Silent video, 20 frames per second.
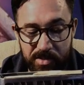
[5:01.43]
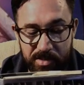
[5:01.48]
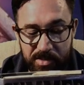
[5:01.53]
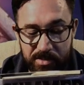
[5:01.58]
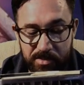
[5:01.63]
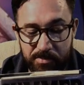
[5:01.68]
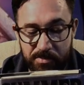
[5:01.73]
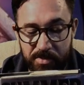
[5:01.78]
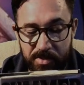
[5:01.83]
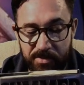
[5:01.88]

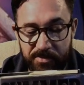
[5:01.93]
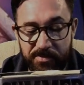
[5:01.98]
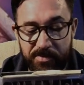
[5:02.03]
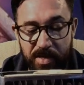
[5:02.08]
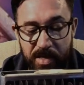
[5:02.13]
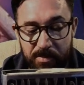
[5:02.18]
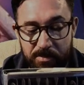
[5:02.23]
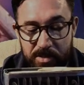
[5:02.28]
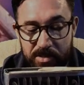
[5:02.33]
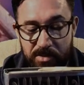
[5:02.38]
He's a pretty
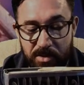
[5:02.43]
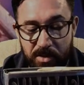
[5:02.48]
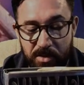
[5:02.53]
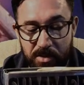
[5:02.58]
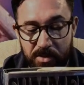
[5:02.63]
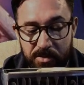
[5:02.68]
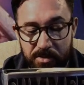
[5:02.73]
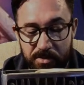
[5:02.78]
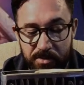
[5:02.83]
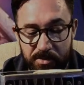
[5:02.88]
famous
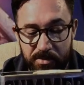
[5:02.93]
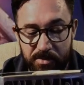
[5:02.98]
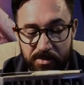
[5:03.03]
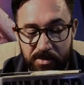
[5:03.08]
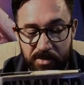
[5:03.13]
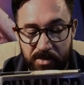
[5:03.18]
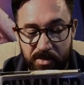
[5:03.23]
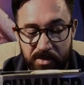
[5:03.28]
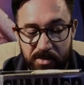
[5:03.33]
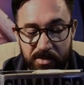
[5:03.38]

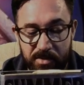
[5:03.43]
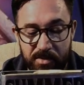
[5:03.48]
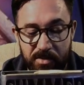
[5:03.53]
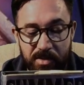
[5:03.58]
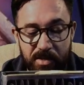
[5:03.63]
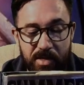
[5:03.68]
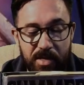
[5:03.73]
author.